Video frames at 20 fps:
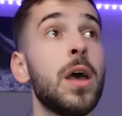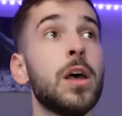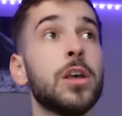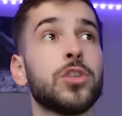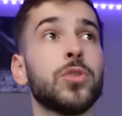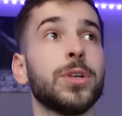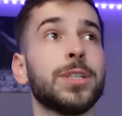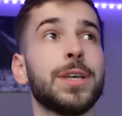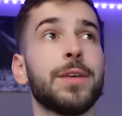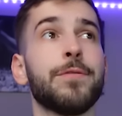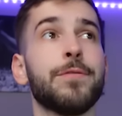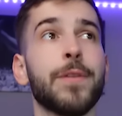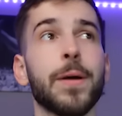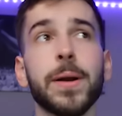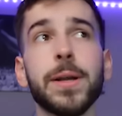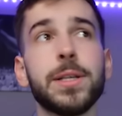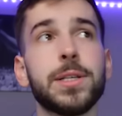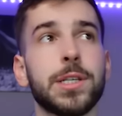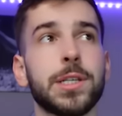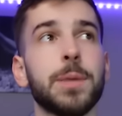So it's a
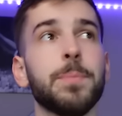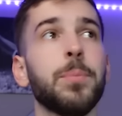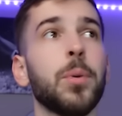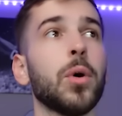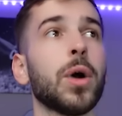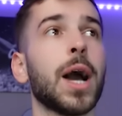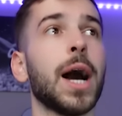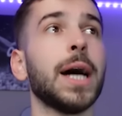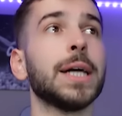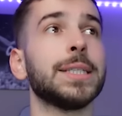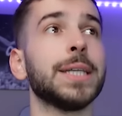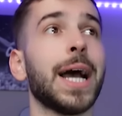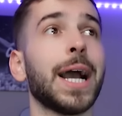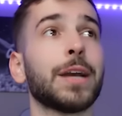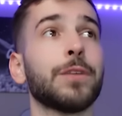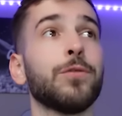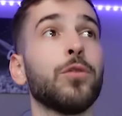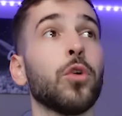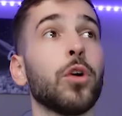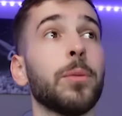very simple
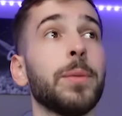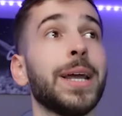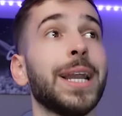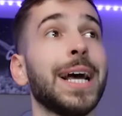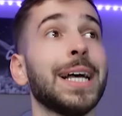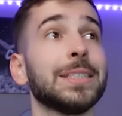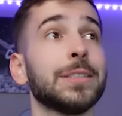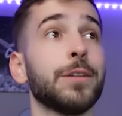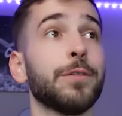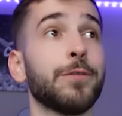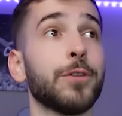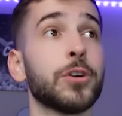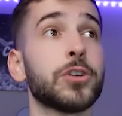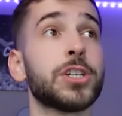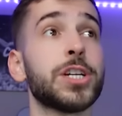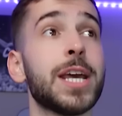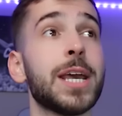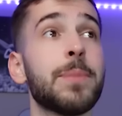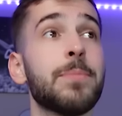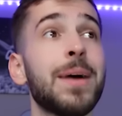contact form. It has the
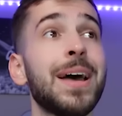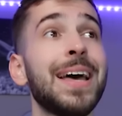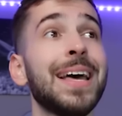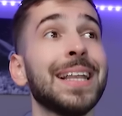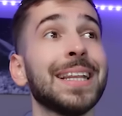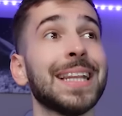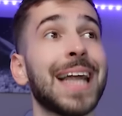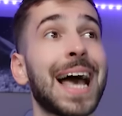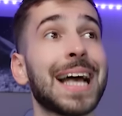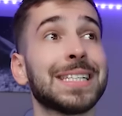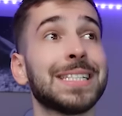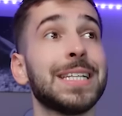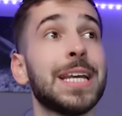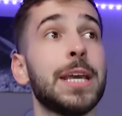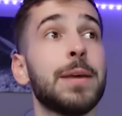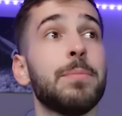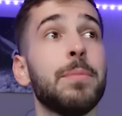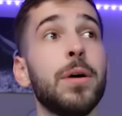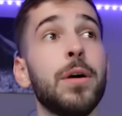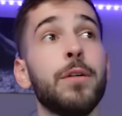first name, last
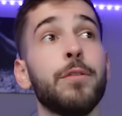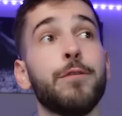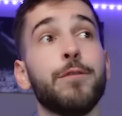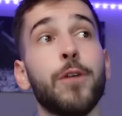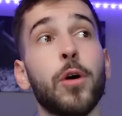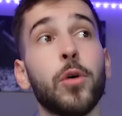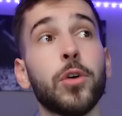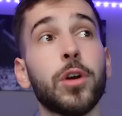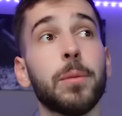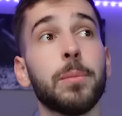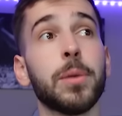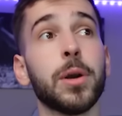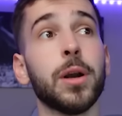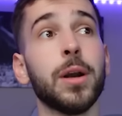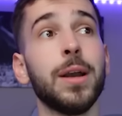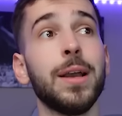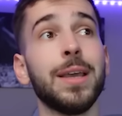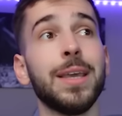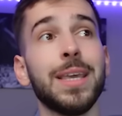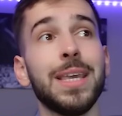name, phone
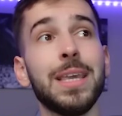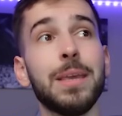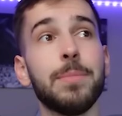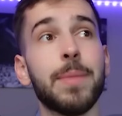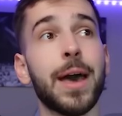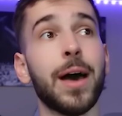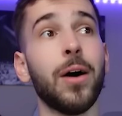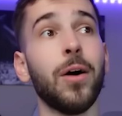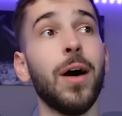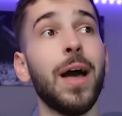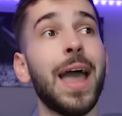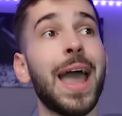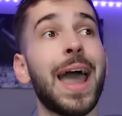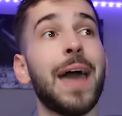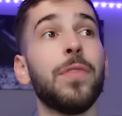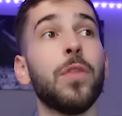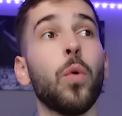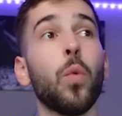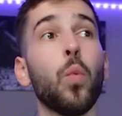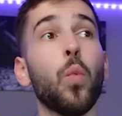number, email,
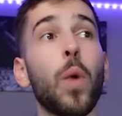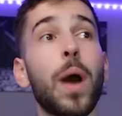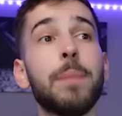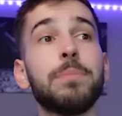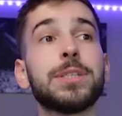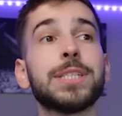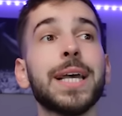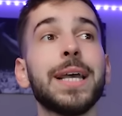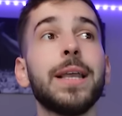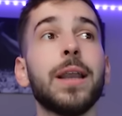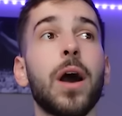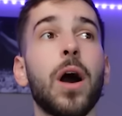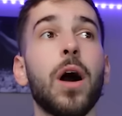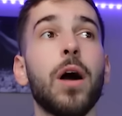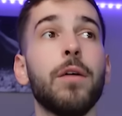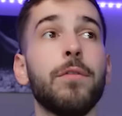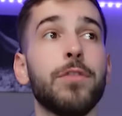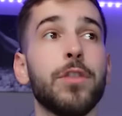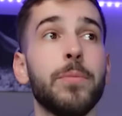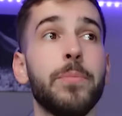and the website
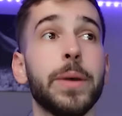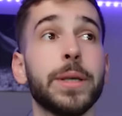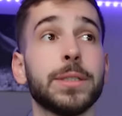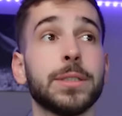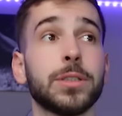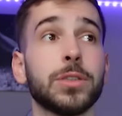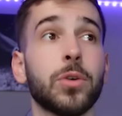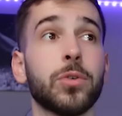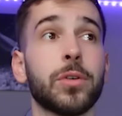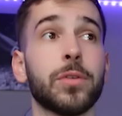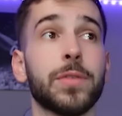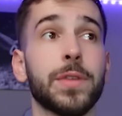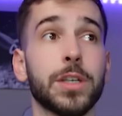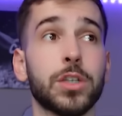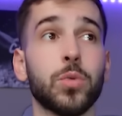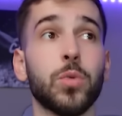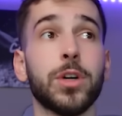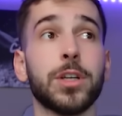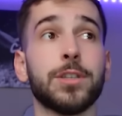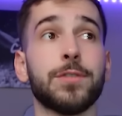of the business owner.
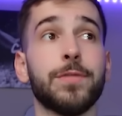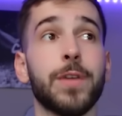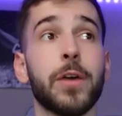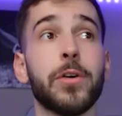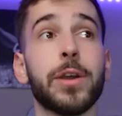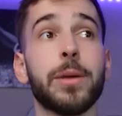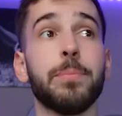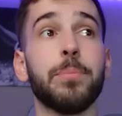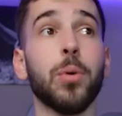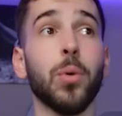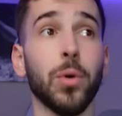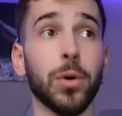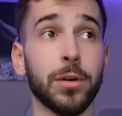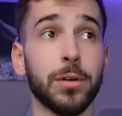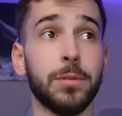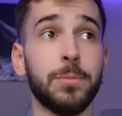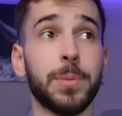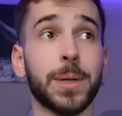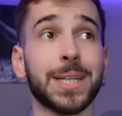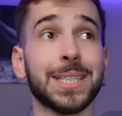This one is very
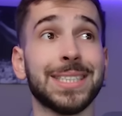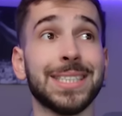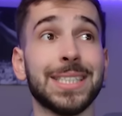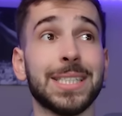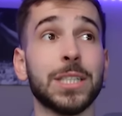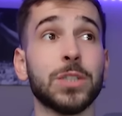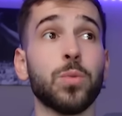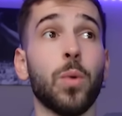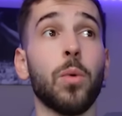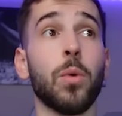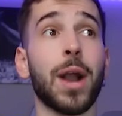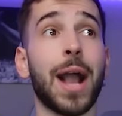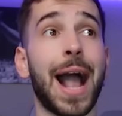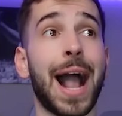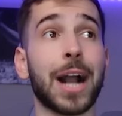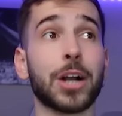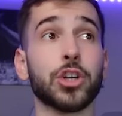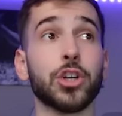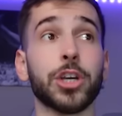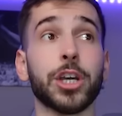important because this is what we're
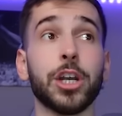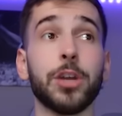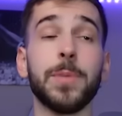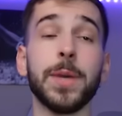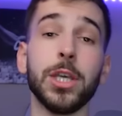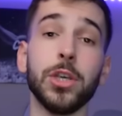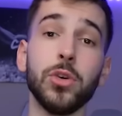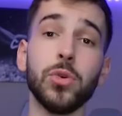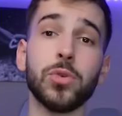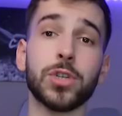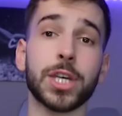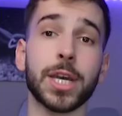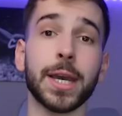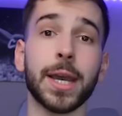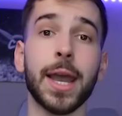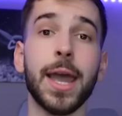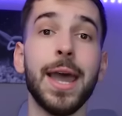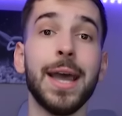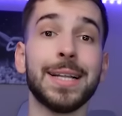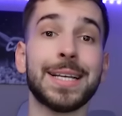actually going to be
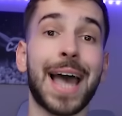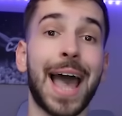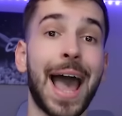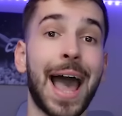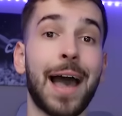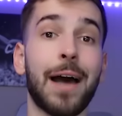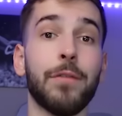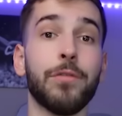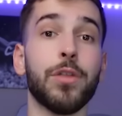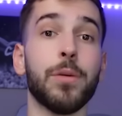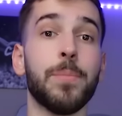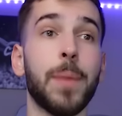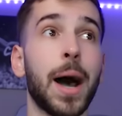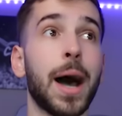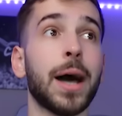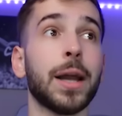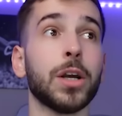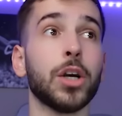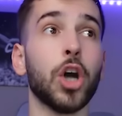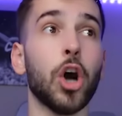using to have the
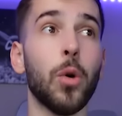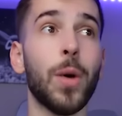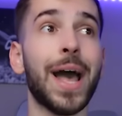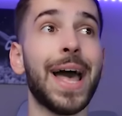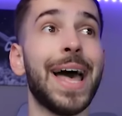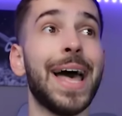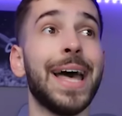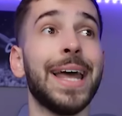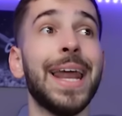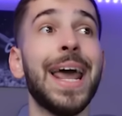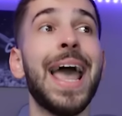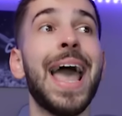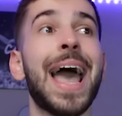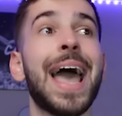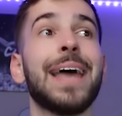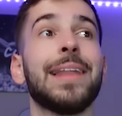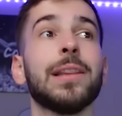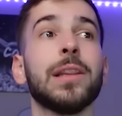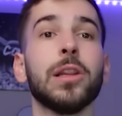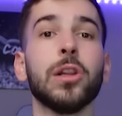bot go ahead
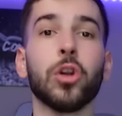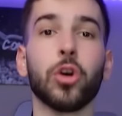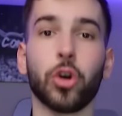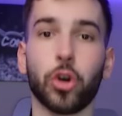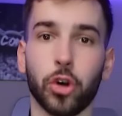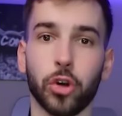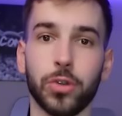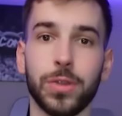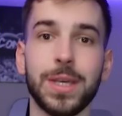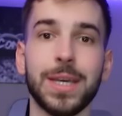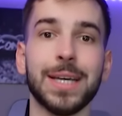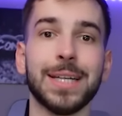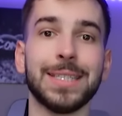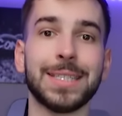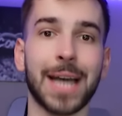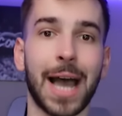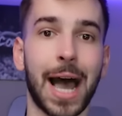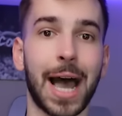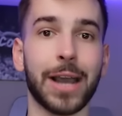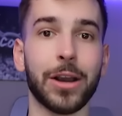and learn the
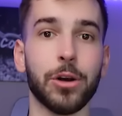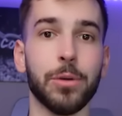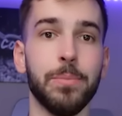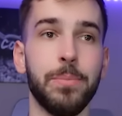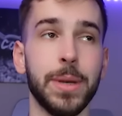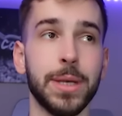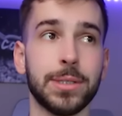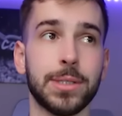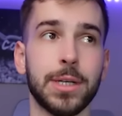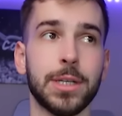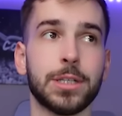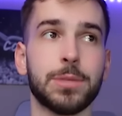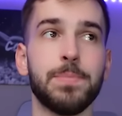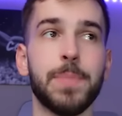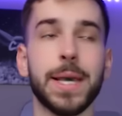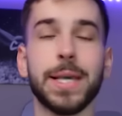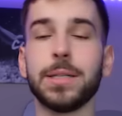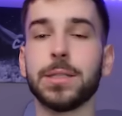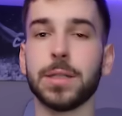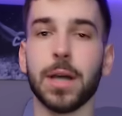entire business
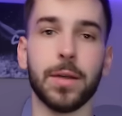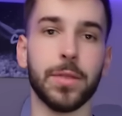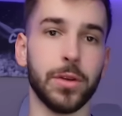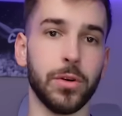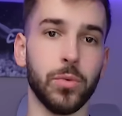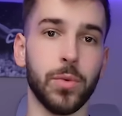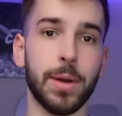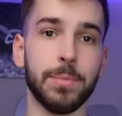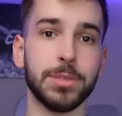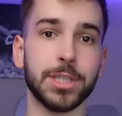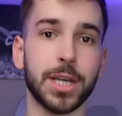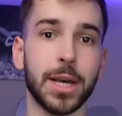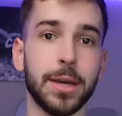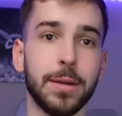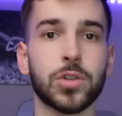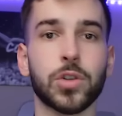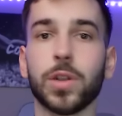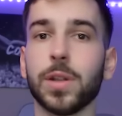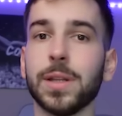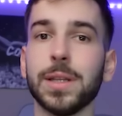based on their
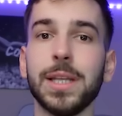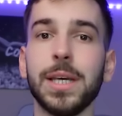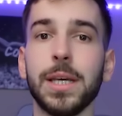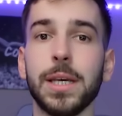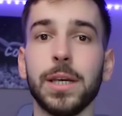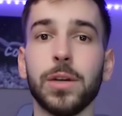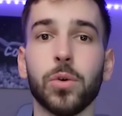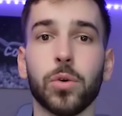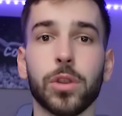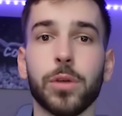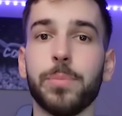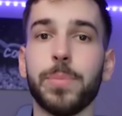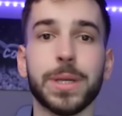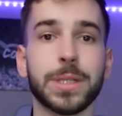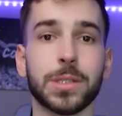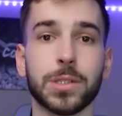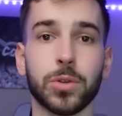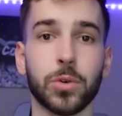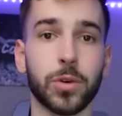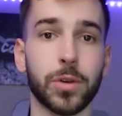website. So the lead or the
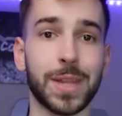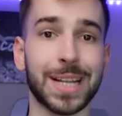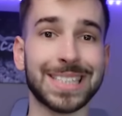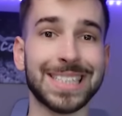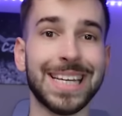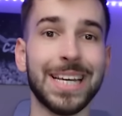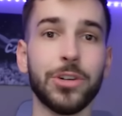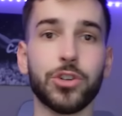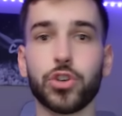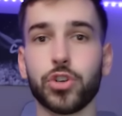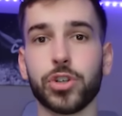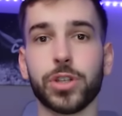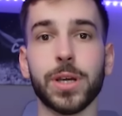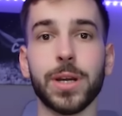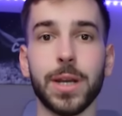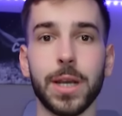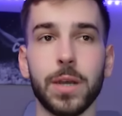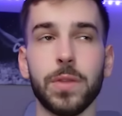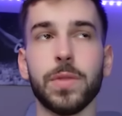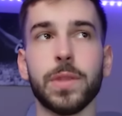business owner that's
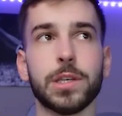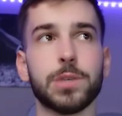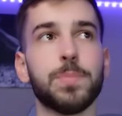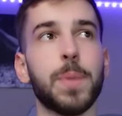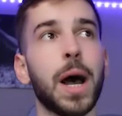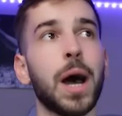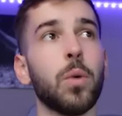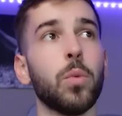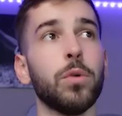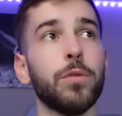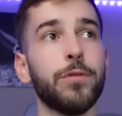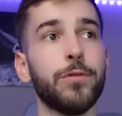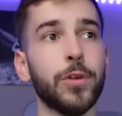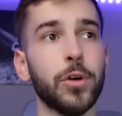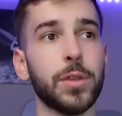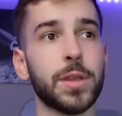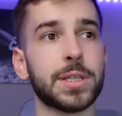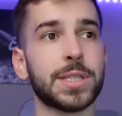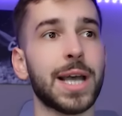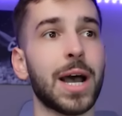interested in this bot will
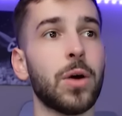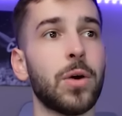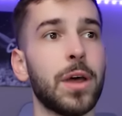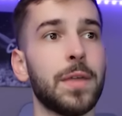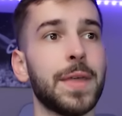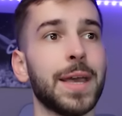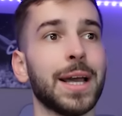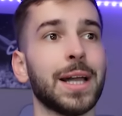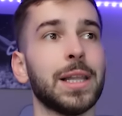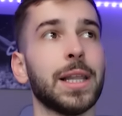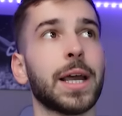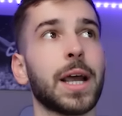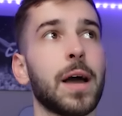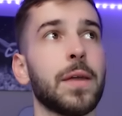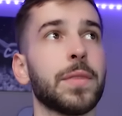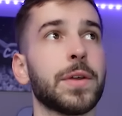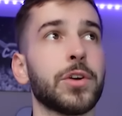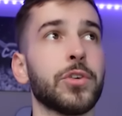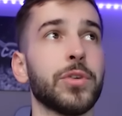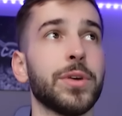fill this out and then click
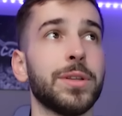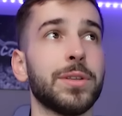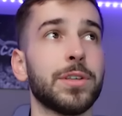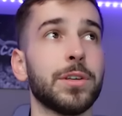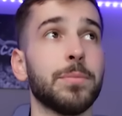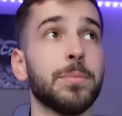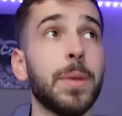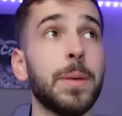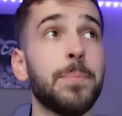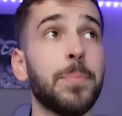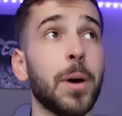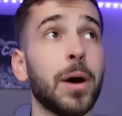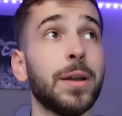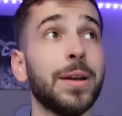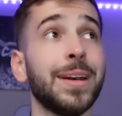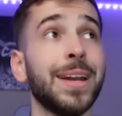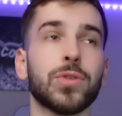on the green submit button.